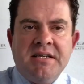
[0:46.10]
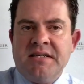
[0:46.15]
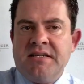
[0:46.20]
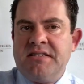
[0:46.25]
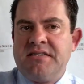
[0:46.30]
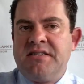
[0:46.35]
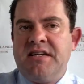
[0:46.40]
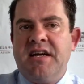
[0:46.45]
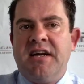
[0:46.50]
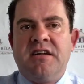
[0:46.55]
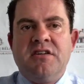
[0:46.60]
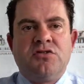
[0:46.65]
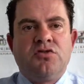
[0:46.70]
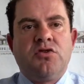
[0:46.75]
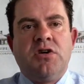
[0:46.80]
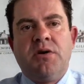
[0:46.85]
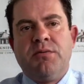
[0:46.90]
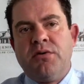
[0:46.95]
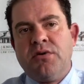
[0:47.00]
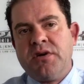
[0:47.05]
stay out of
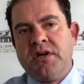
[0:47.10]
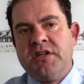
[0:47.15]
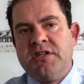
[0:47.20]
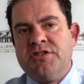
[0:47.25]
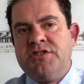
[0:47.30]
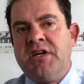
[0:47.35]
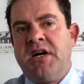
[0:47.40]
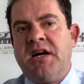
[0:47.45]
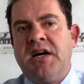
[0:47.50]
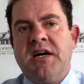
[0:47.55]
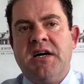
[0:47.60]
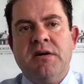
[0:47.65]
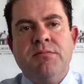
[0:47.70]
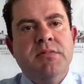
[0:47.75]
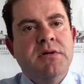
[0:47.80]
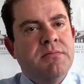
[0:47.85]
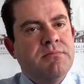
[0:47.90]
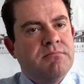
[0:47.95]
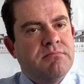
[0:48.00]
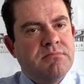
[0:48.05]
trouble, get a job,
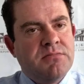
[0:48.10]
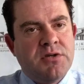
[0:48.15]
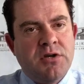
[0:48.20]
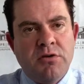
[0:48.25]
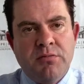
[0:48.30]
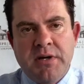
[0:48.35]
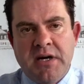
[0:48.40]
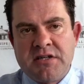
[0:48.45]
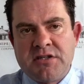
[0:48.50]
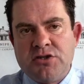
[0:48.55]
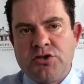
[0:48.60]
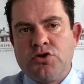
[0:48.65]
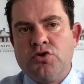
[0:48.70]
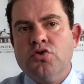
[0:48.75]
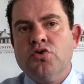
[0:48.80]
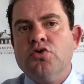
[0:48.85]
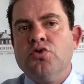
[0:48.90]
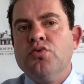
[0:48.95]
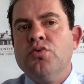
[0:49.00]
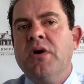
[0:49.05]
go back to
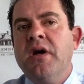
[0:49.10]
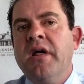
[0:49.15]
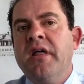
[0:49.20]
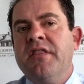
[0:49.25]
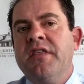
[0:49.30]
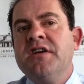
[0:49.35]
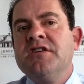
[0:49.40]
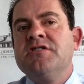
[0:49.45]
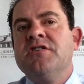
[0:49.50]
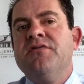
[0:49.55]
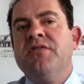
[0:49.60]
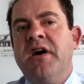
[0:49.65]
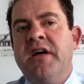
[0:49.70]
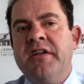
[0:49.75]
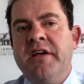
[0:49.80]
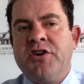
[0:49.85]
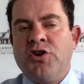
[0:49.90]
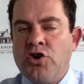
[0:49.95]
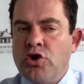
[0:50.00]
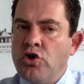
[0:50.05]
school, things of that
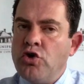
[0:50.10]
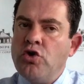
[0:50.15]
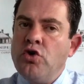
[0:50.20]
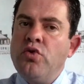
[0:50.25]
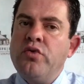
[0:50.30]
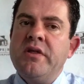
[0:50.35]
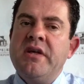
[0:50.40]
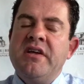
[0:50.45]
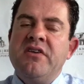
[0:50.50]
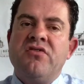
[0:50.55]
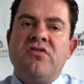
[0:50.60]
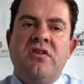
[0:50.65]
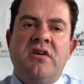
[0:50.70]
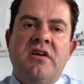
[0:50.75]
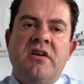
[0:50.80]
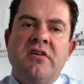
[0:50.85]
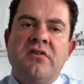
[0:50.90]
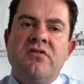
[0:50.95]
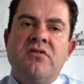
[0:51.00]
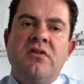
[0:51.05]
nature. You do these
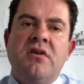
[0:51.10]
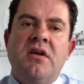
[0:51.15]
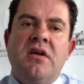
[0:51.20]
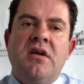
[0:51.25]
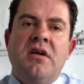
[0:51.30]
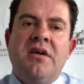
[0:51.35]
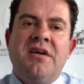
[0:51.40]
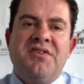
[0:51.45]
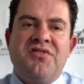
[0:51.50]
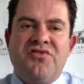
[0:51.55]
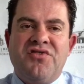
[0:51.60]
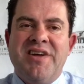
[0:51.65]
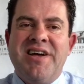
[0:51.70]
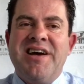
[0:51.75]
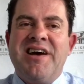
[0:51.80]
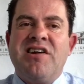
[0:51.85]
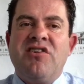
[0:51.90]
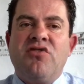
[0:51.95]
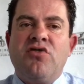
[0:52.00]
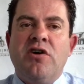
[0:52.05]
things, stay
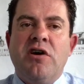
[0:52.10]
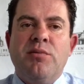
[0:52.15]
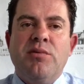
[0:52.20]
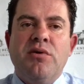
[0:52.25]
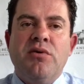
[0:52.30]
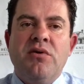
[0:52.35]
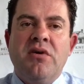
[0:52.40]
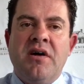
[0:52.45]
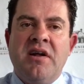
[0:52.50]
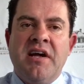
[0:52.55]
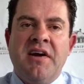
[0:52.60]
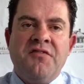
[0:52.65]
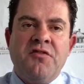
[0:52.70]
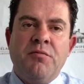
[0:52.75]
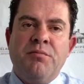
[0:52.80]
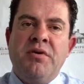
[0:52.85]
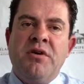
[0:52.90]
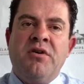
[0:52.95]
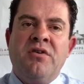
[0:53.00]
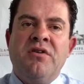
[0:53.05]
out of trouble, and after
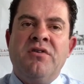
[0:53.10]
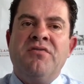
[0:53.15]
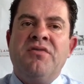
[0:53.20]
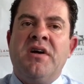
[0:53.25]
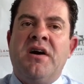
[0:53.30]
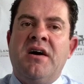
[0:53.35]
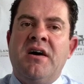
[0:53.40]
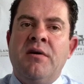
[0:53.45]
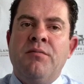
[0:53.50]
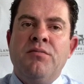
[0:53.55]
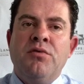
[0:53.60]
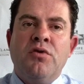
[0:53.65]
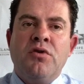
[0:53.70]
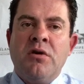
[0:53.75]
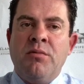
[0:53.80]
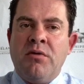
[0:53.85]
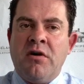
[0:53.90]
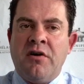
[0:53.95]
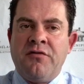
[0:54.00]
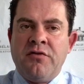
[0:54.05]
a period of time, you'll
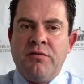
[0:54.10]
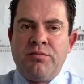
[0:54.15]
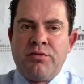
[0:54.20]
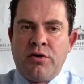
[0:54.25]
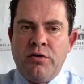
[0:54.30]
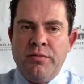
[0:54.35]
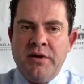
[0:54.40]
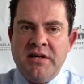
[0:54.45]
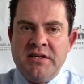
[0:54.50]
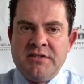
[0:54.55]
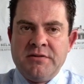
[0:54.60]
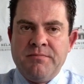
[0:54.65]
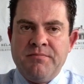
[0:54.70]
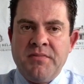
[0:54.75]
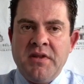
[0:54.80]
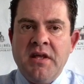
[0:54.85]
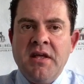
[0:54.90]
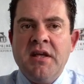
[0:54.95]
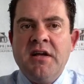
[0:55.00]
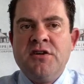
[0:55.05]
come off of probation.
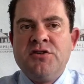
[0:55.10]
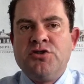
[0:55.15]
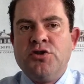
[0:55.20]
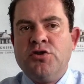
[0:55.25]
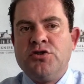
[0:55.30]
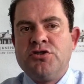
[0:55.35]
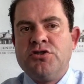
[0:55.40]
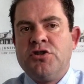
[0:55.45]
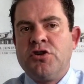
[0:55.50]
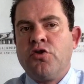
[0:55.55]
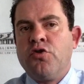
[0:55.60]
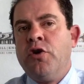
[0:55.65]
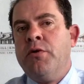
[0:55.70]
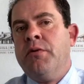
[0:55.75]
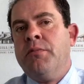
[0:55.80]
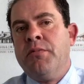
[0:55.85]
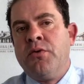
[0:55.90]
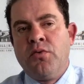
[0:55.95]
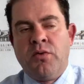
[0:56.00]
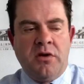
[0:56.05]
So it's an
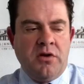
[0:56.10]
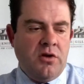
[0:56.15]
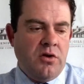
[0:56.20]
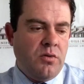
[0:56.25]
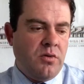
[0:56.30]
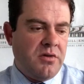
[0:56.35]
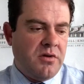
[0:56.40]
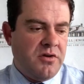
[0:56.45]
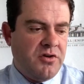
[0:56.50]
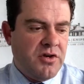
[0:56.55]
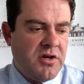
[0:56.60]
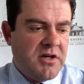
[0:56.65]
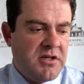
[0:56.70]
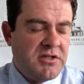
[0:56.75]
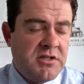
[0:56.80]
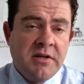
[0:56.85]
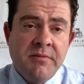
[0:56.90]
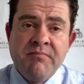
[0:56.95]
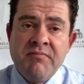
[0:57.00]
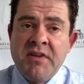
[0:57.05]
agreement between you and the
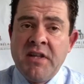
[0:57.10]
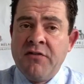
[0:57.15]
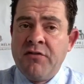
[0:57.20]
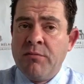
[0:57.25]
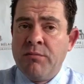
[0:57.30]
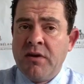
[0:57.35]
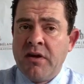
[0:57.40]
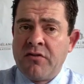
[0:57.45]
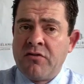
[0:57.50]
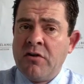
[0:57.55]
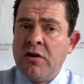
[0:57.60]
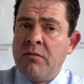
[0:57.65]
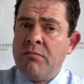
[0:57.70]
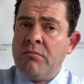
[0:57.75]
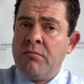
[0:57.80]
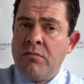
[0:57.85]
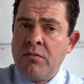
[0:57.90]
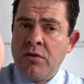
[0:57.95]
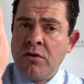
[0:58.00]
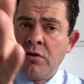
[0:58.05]
judge. If you mess
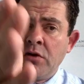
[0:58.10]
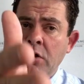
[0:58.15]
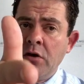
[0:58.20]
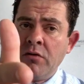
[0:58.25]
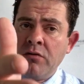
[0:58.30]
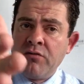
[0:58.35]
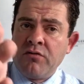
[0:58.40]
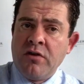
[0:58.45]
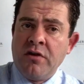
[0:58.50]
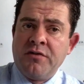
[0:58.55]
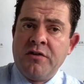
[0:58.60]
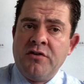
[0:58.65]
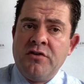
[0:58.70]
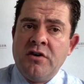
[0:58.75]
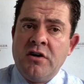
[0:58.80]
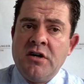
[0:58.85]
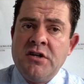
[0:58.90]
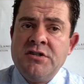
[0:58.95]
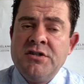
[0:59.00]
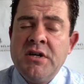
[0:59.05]
up, you go in front of the
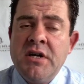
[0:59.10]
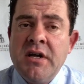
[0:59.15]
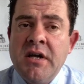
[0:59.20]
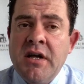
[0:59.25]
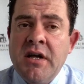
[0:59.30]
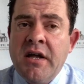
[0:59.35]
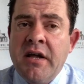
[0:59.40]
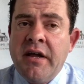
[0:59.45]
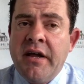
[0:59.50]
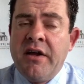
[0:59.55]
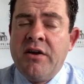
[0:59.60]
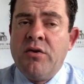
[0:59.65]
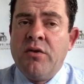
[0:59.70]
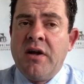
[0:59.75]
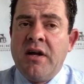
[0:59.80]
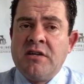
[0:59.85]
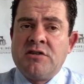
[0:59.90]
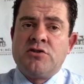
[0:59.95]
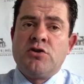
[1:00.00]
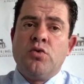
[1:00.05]
judge, and you
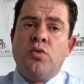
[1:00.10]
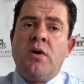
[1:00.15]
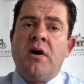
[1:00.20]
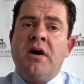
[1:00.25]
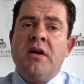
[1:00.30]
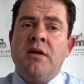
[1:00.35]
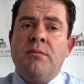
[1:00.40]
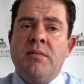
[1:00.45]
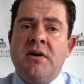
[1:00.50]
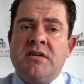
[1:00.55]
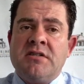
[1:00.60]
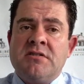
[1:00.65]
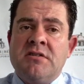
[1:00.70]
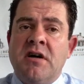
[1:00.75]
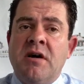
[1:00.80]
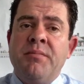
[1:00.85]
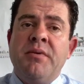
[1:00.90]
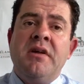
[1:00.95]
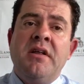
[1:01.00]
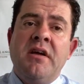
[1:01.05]
answer why you messed
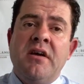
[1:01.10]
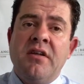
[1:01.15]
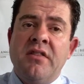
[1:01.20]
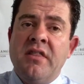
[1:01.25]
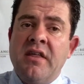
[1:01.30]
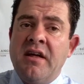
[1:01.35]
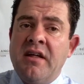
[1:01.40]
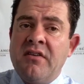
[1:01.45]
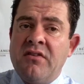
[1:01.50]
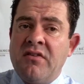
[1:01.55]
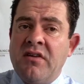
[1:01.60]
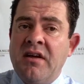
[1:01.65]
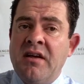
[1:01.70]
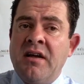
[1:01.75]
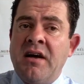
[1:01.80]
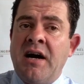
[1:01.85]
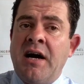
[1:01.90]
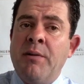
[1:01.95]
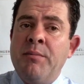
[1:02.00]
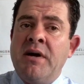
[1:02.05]
up, and he could then say,
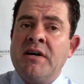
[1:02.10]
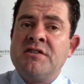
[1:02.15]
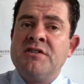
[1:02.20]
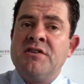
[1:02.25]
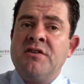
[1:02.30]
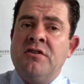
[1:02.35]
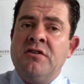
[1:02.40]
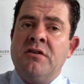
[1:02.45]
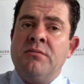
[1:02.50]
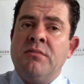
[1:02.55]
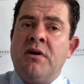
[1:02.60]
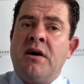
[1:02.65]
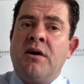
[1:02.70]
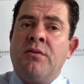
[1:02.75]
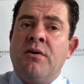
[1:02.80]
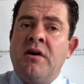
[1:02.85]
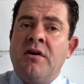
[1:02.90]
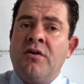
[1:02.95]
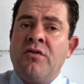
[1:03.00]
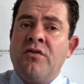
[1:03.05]
I'm executing my
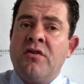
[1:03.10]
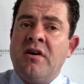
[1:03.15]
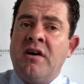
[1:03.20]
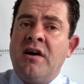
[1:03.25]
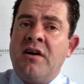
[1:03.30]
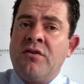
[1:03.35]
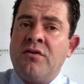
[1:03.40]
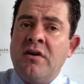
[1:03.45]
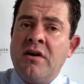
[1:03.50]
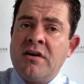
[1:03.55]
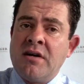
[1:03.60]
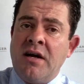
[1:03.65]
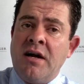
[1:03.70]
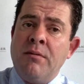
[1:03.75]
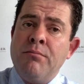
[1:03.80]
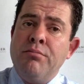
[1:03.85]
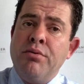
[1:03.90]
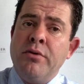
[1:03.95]
right under the contract, I'm